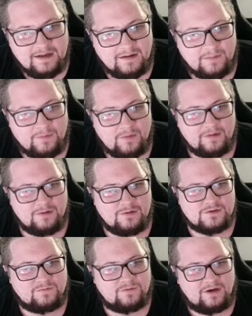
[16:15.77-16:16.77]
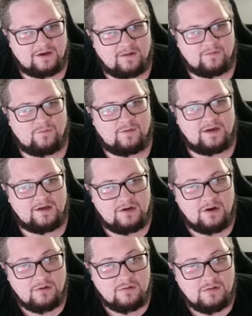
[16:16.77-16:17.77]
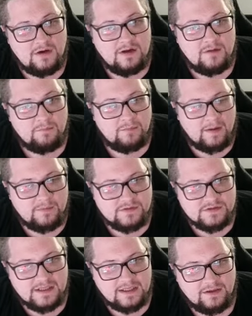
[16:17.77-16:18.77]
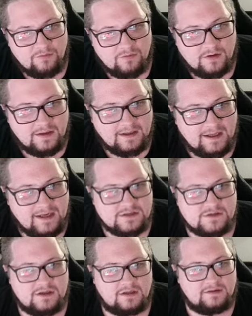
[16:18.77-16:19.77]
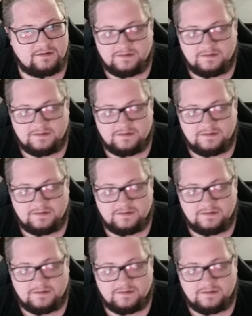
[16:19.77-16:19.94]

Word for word: the opponent goes for another one and no bubbles it in order to get as a